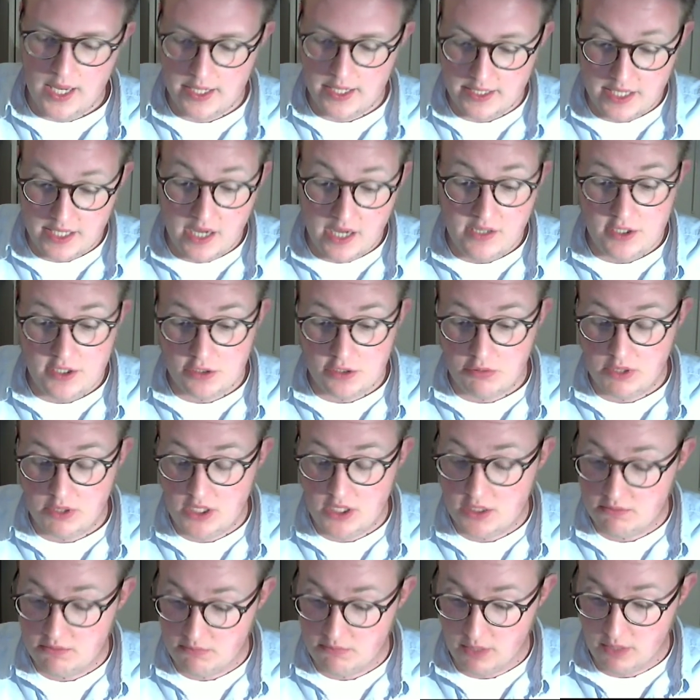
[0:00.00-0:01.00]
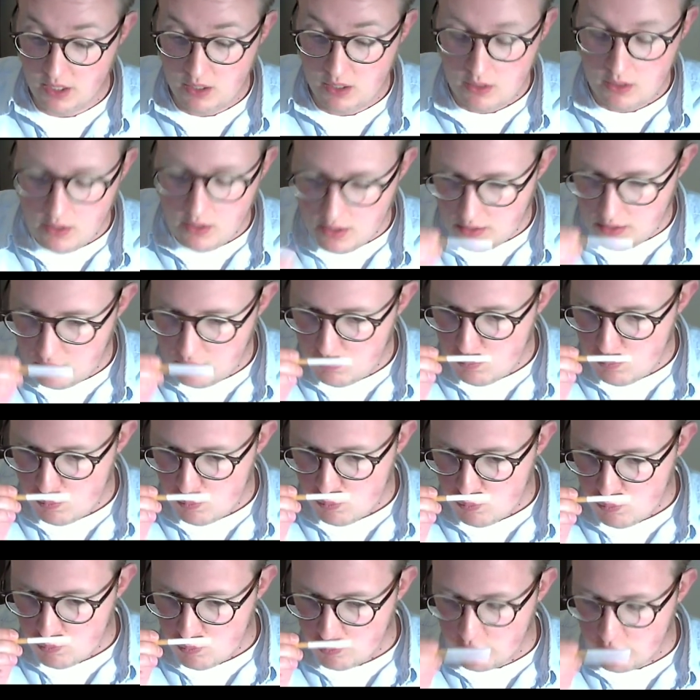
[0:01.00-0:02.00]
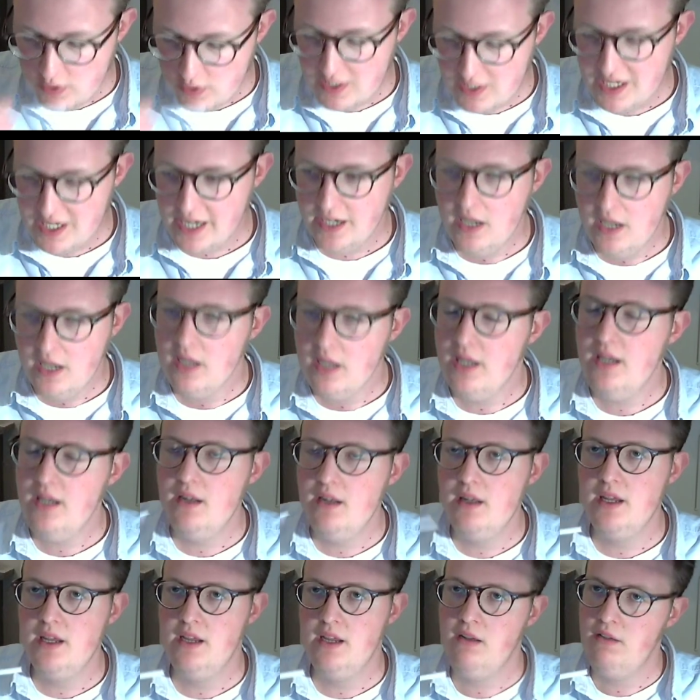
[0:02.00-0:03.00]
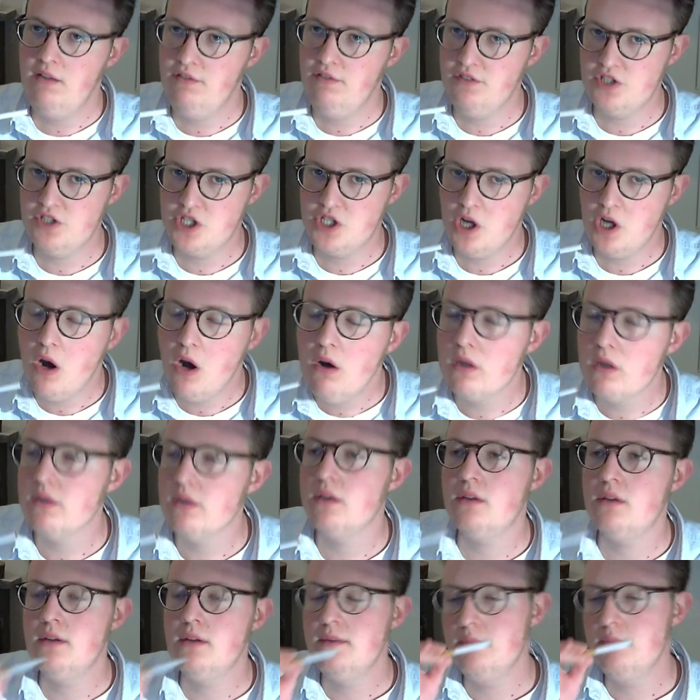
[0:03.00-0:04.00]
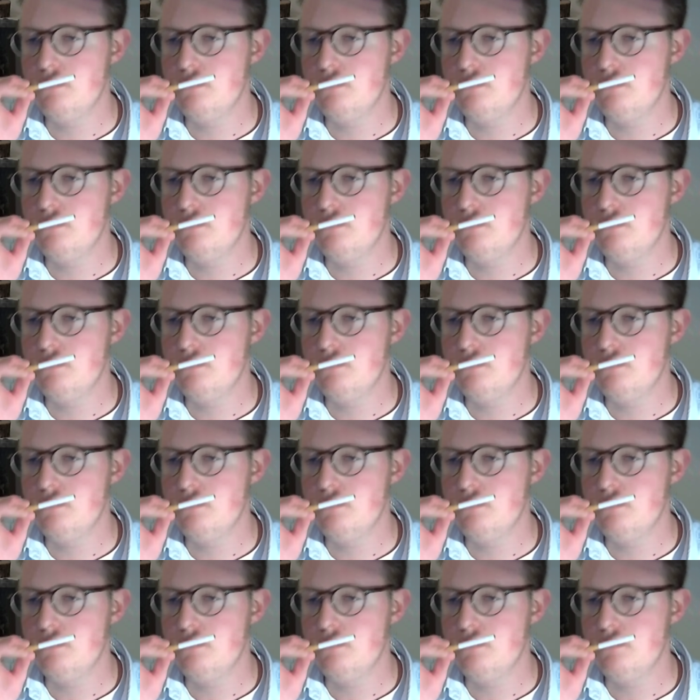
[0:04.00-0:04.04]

Nice sweet smell with like a little hint of chocolate.